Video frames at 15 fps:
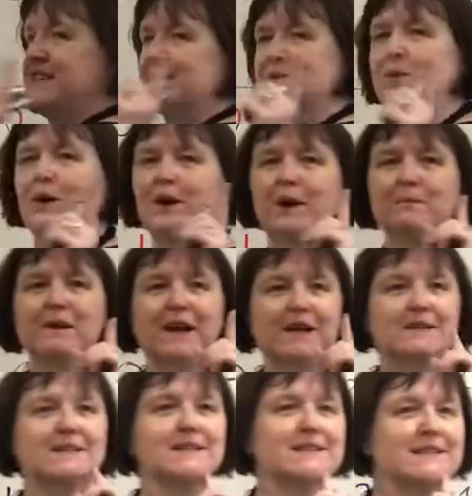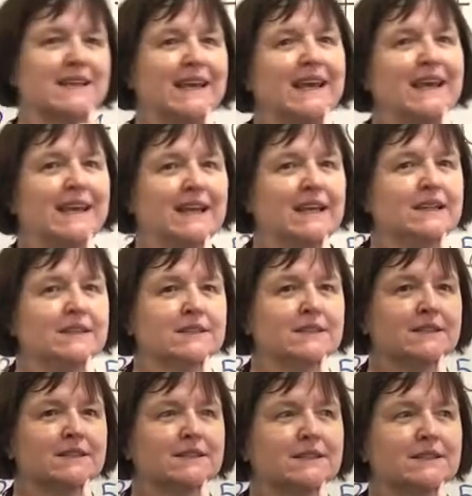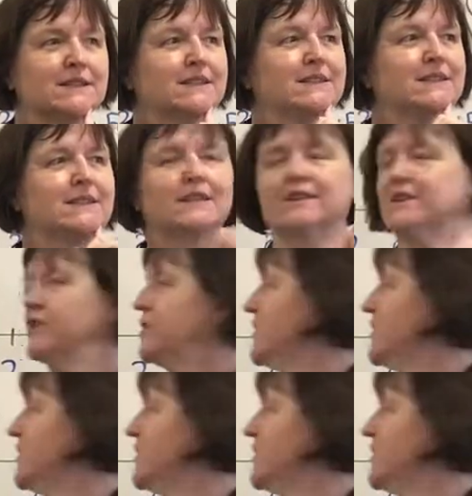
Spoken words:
this one, I'm going to see if